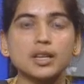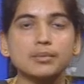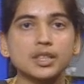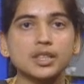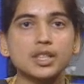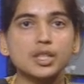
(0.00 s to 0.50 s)

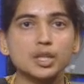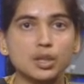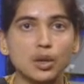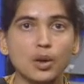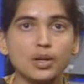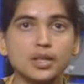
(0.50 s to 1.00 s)
after the
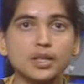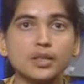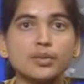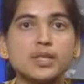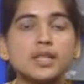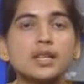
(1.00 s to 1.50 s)
slaughter,
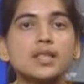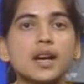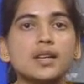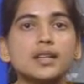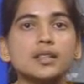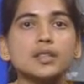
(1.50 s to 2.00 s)
which has
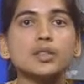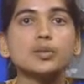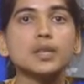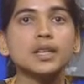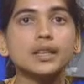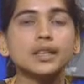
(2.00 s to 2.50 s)
undergone
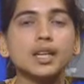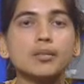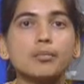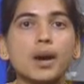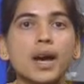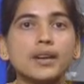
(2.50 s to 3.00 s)
only
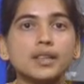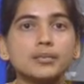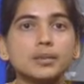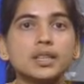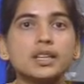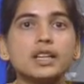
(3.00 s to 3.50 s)
the
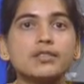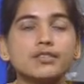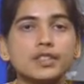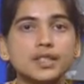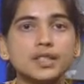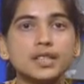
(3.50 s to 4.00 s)
biochemical and
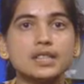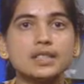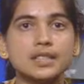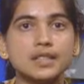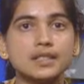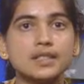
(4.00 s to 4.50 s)
physical
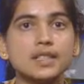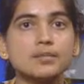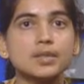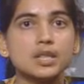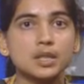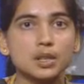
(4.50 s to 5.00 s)
changes
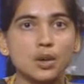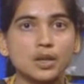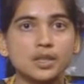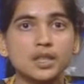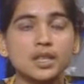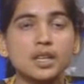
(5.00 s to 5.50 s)
after
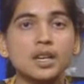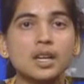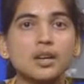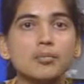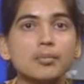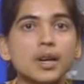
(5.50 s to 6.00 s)
slaughter,
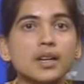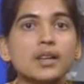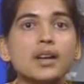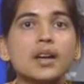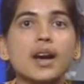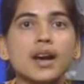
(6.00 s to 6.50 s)
but
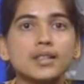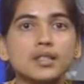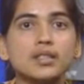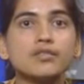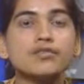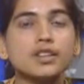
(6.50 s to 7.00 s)
has
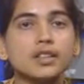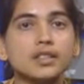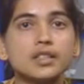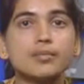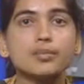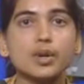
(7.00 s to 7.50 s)
not
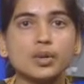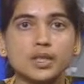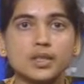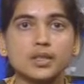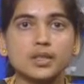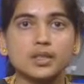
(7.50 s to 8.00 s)
further
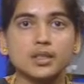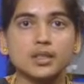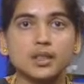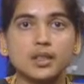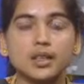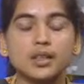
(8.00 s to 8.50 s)
processed.
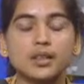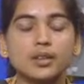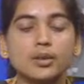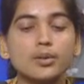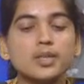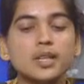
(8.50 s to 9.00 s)

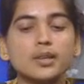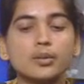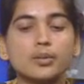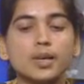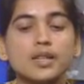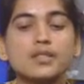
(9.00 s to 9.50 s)
Those are
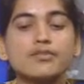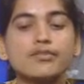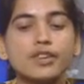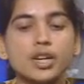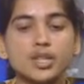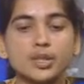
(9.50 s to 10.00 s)
known as
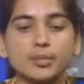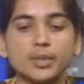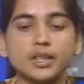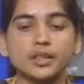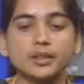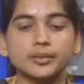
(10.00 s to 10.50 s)
fresh meat.